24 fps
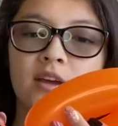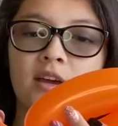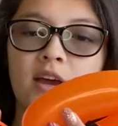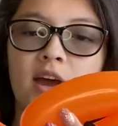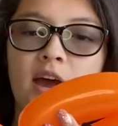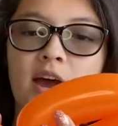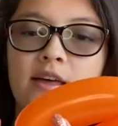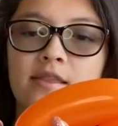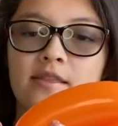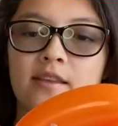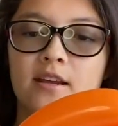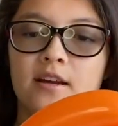
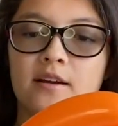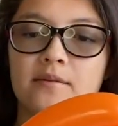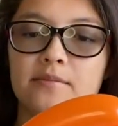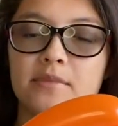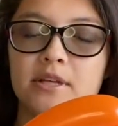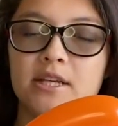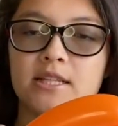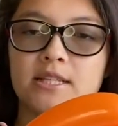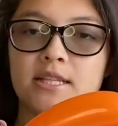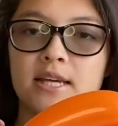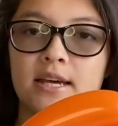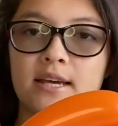And then I'm
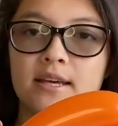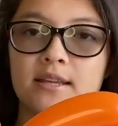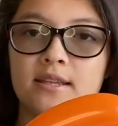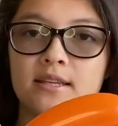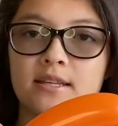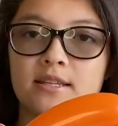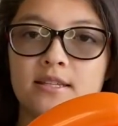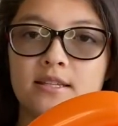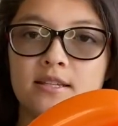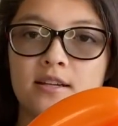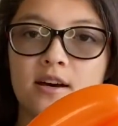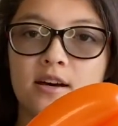gonna take
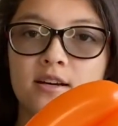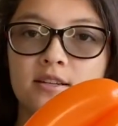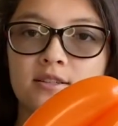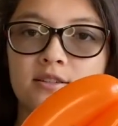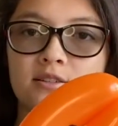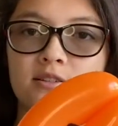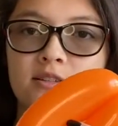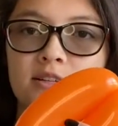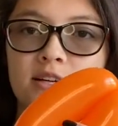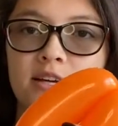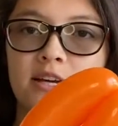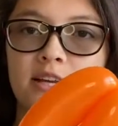this nozzle
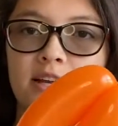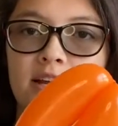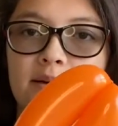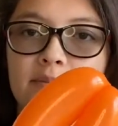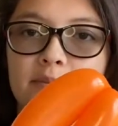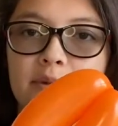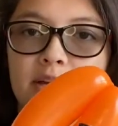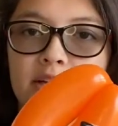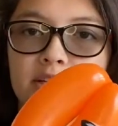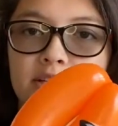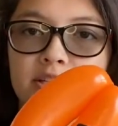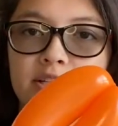and I'm
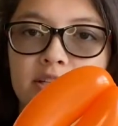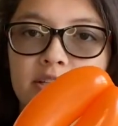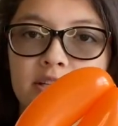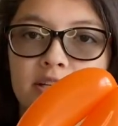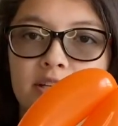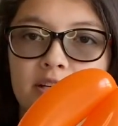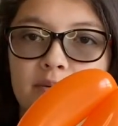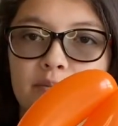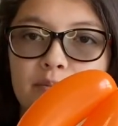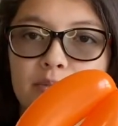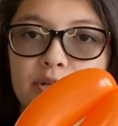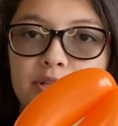actually
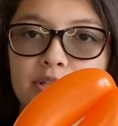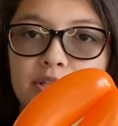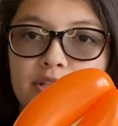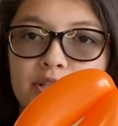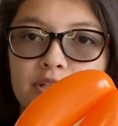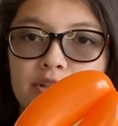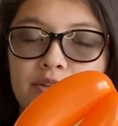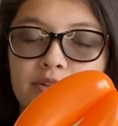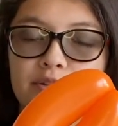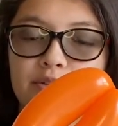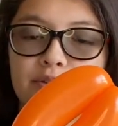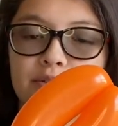gonna push it
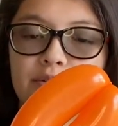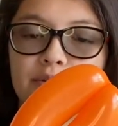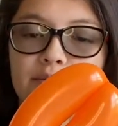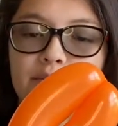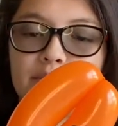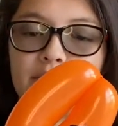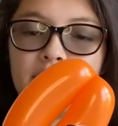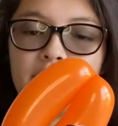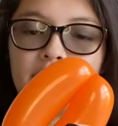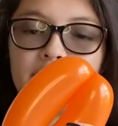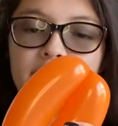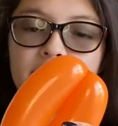through the
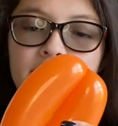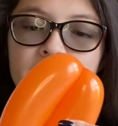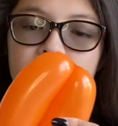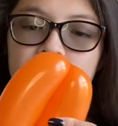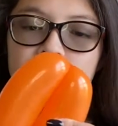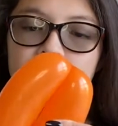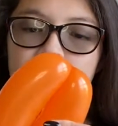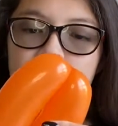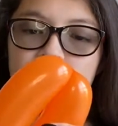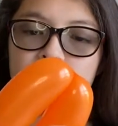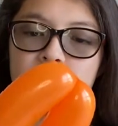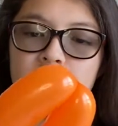middle
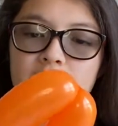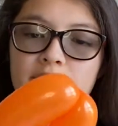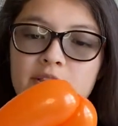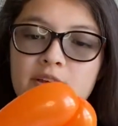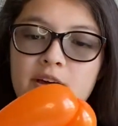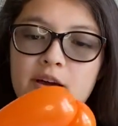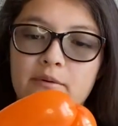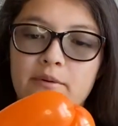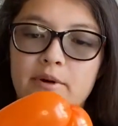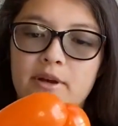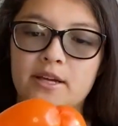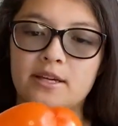so
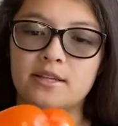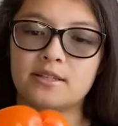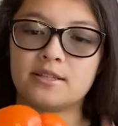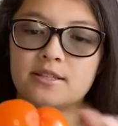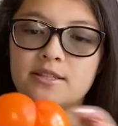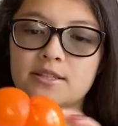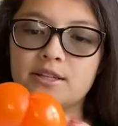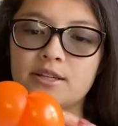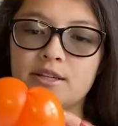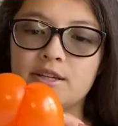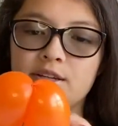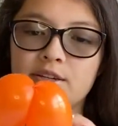that way it's
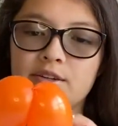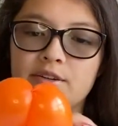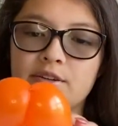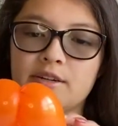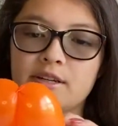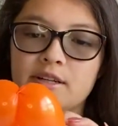secure.